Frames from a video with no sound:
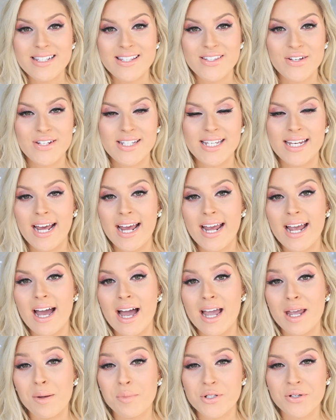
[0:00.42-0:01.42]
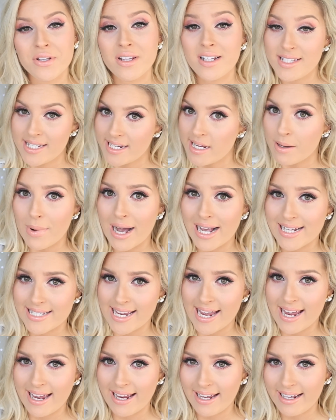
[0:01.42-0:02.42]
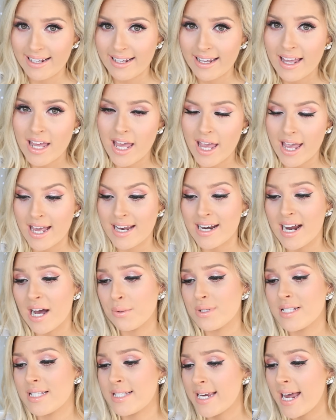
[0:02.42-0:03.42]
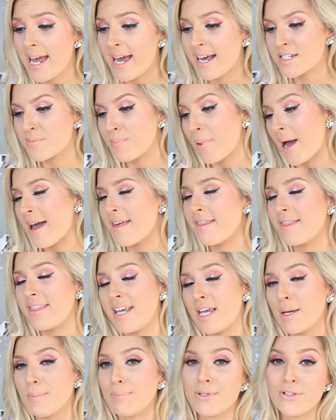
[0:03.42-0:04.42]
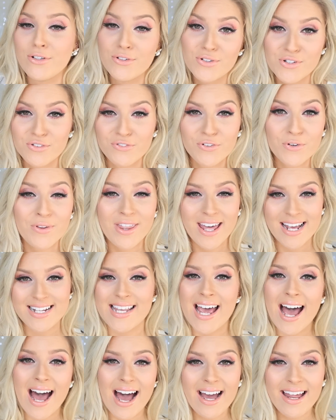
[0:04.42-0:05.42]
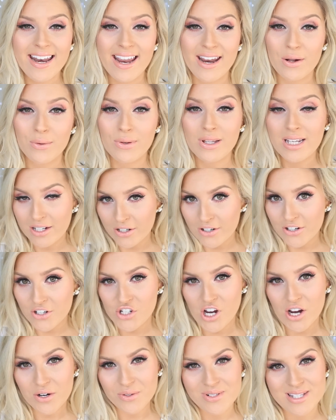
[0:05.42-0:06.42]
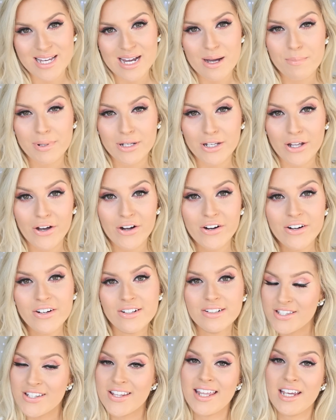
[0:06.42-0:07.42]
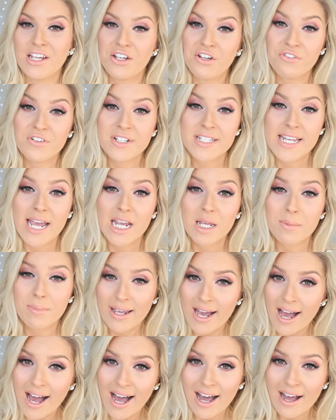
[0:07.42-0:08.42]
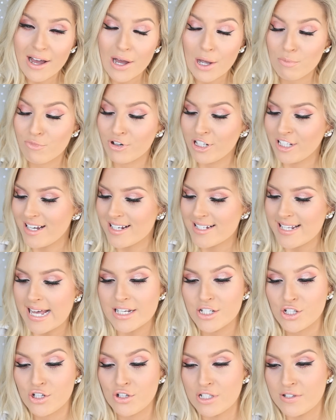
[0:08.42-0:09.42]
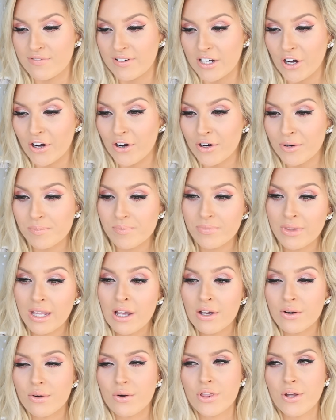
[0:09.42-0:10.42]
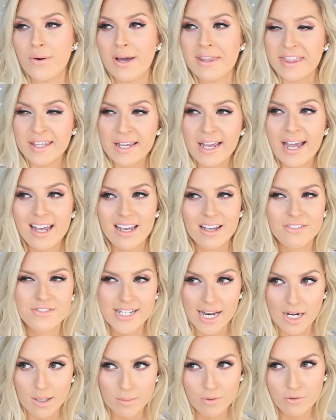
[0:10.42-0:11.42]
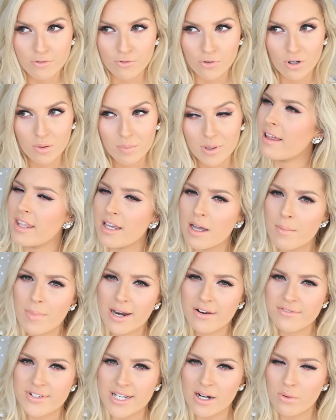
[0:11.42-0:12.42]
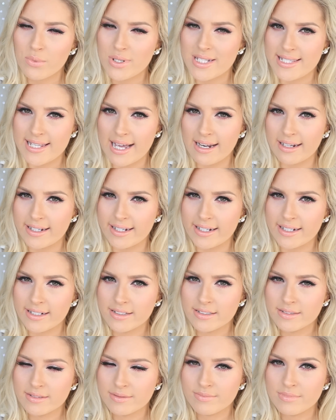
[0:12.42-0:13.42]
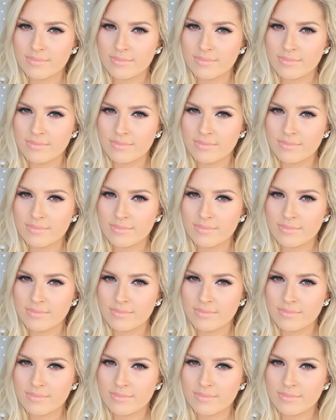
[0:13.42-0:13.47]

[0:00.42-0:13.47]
everyone, so today I am doing the TMI tag and I was tagged by the beautiful That's Heart and I'll link her channel down below. So thank you for tagging me, Heart. I'm really excited to do this video. Although I think I have done it before. I think I might have done it with Sally.